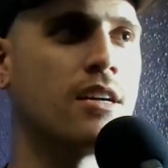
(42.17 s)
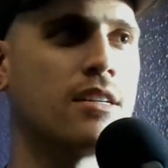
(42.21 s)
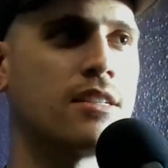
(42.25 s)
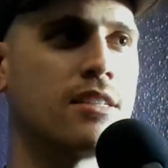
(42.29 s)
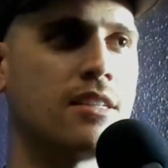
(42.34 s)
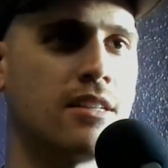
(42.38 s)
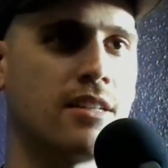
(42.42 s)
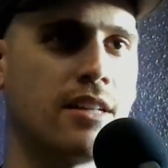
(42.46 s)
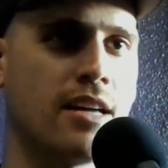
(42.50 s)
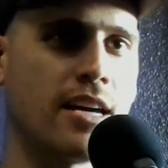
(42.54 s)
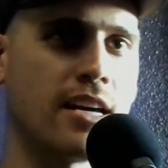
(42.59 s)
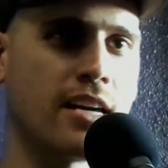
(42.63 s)

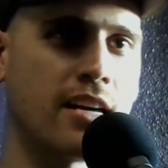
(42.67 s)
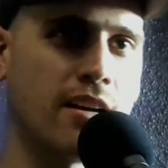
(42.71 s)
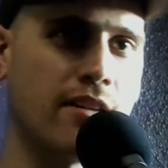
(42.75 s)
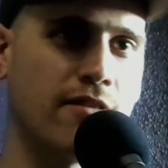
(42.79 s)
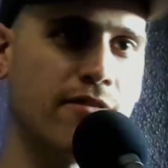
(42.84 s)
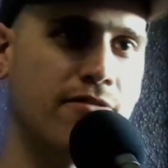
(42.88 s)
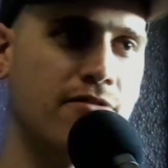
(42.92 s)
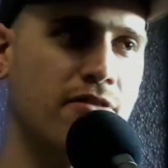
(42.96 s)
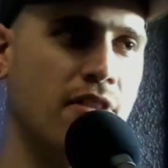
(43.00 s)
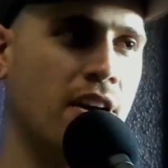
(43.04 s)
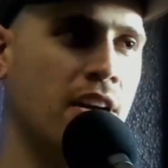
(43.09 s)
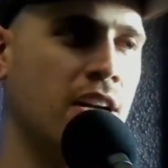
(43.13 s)
to like
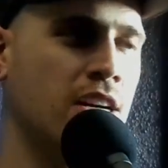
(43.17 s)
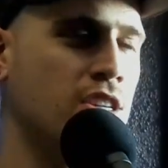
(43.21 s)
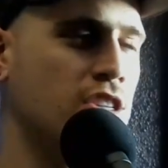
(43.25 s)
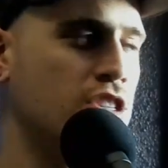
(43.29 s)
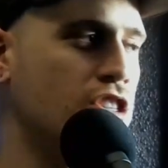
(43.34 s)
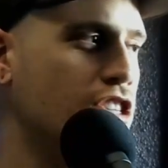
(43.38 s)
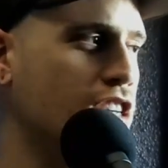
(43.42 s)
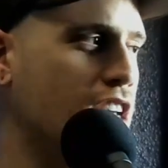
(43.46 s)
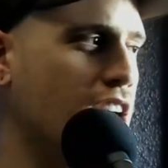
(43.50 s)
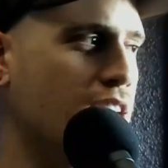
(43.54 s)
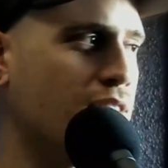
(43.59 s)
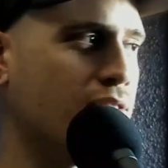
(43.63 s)
fucking
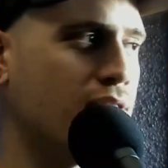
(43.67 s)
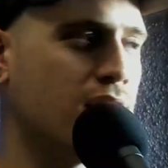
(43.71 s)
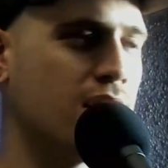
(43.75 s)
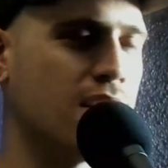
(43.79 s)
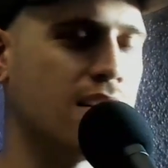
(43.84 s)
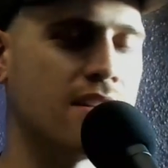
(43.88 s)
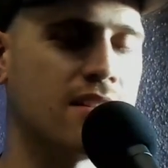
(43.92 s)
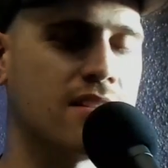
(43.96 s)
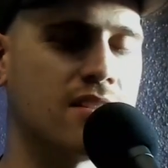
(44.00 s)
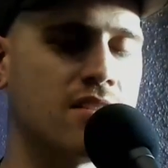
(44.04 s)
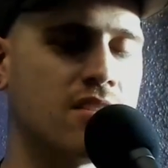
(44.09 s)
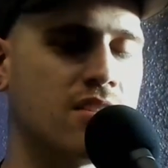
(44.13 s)
shave it
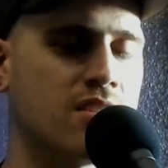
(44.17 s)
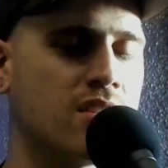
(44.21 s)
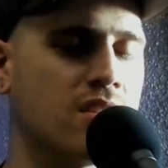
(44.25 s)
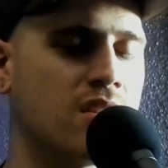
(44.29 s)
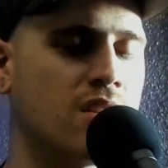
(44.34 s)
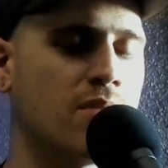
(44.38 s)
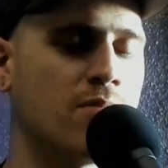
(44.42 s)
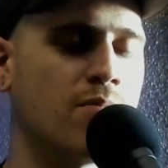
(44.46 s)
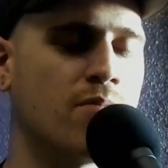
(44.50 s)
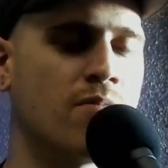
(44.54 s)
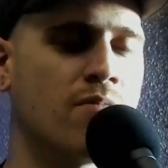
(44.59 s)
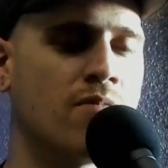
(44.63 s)
is just
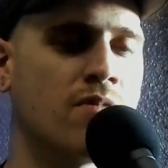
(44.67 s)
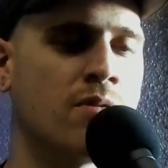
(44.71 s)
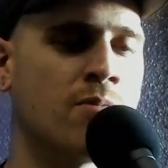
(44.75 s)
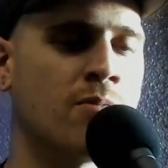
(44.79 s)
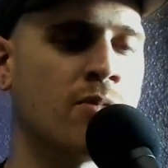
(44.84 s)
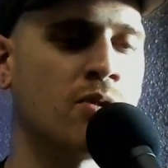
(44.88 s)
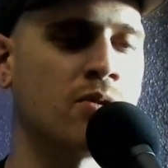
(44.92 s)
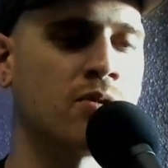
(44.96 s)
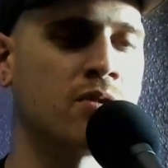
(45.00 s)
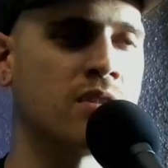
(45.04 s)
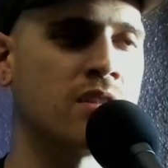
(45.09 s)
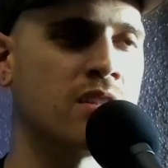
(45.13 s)
the the
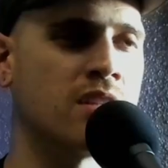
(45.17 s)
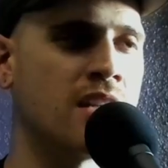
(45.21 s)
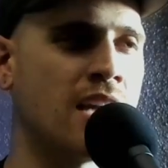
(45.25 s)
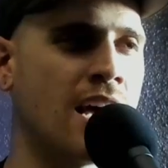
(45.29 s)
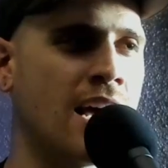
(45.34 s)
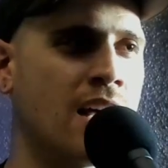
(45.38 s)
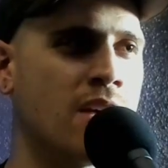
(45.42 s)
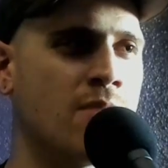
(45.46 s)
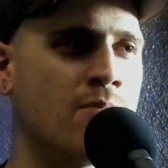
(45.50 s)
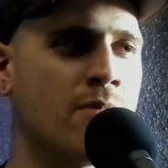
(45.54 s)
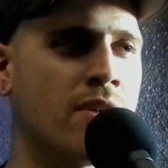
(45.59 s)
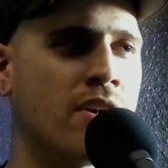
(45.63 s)
most yeah.
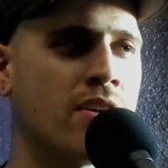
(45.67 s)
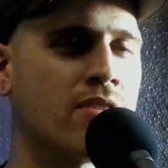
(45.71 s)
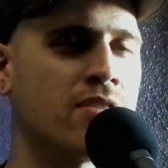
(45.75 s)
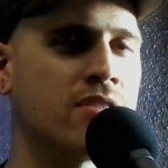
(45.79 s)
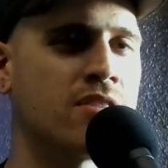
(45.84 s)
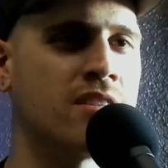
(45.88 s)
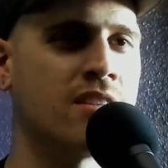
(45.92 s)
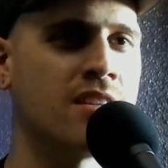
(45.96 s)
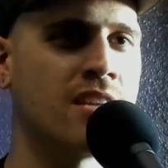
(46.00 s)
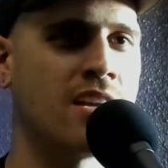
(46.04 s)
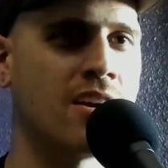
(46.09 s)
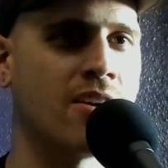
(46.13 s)
nightmare
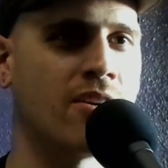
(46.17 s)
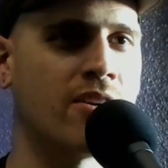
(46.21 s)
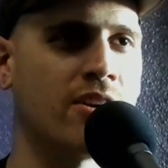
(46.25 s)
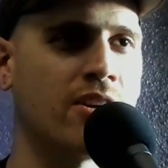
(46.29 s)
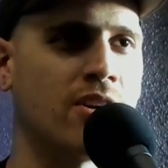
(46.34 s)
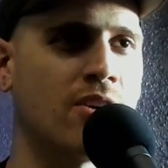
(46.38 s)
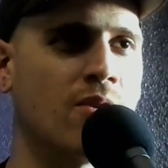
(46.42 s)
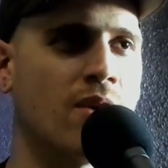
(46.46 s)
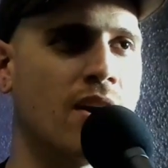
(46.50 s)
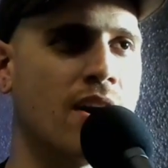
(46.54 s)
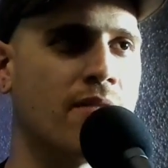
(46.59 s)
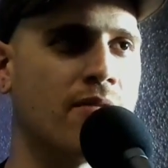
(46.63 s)

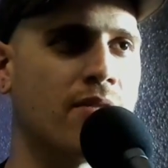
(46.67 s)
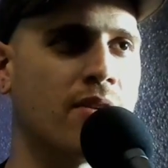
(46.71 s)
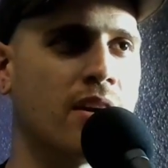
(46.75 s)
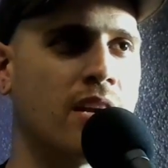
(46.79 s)
scenario ever.